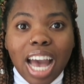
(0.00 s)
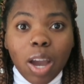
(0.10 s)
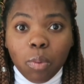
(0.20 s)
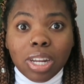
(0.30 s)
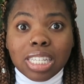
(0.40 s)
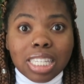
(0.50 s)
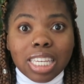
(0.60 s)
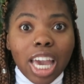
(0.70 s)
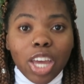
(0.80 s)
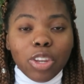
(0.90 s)
wanted to
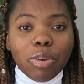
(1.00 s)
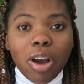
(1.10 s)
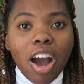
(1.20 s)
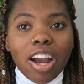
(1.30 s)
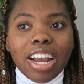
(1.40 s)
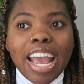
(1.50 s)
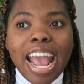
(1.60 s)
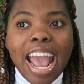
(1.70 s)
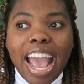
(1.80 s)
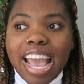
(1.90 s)
get a new car.
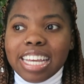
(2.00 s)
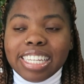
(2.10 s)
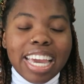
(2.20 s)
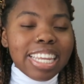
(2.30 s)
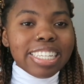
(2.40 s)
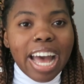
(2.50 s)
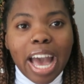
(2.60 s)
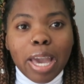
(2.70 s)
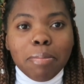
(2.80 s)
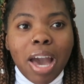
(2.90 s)
And
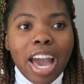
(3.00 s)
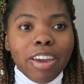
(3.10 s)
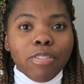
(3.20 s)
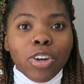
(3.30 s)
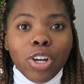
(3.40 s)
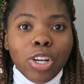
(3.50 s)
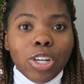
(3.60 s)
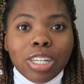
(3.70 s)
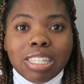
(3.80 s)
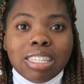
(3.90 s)
anytime I've
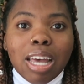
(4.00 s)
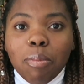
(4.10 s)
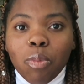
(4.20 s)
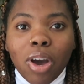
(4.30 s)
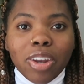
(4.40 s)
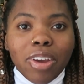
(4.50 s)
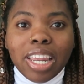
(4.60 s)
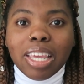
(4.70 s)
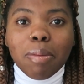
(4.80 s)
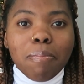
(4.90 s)
heard someone or
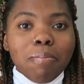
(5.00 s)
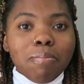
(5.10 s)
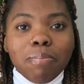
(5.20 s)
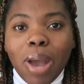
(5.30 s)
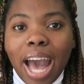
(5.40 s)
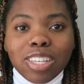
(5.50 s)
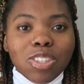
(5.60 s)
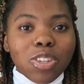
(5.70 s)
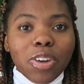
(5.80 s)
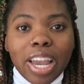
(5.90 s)
any
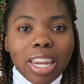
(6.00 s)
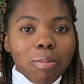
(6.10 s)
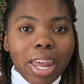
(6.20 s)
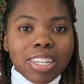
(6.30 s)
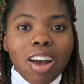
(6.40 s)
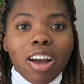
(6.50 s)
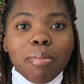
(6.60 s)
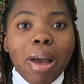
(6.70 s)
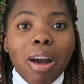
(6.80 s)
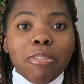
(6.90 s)
pastor or anybody talk
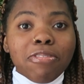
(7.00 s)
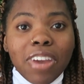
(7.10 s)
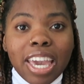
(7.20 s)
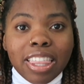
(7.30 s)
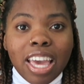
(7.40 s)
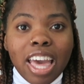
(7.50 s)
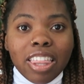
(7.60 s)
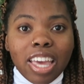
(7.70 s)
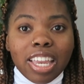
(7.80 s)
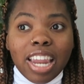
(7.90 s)
about faith
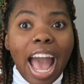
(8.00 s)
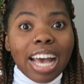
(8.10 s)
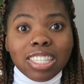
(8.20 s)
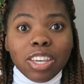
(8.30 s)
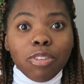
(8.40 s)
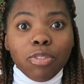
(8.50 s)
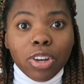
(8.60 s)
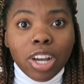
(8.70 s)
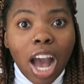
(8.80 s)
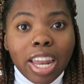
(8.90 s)
and asking
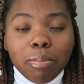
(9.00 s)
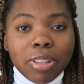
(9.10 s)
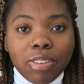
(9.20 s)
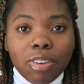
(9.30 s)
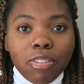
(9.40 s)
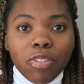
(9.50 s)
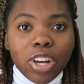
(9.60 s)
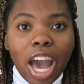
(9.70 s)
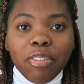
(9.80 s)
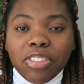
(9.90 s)
for God and believing for
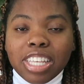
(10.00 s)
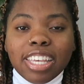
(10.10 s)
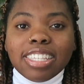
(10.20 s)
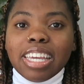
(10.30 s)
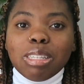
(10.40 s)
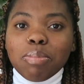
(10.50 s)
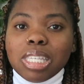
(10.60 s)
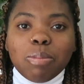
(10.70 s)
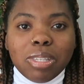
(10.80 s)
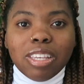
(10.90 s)
God for things, they say to be
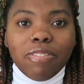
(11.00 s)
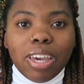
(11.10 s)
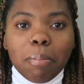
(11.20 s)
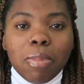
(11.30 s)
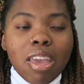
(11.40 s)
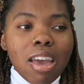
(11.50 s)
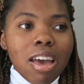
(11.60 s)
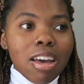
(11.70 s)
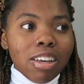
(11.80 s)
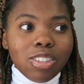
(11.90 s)
specific.
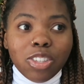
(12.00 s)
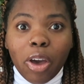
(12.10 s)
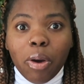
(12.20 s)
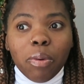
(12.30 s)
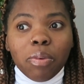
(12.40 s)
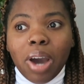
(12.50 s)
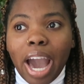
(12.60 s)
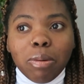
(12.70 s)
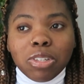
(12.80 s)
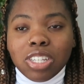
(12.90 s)
So
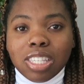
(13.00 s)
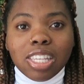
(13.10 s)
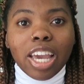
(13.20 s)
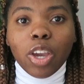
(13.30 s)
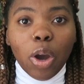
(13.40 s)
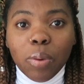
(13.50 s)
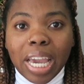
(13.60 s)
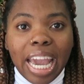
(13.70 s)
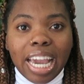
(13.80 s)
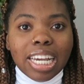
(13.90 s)
I was just like,
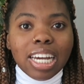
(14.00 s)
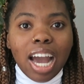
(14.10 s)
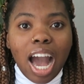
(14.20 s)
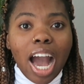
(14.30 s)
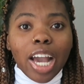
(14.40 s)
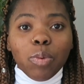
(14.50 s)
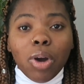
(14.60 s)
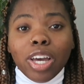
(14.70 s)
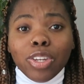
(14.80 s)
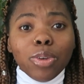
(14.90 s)
okay, I
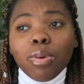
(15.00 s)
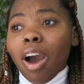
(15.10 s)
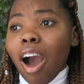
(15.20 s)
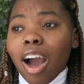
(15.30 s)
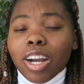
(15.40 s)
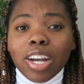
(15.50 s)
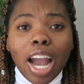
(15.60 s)
want a new car.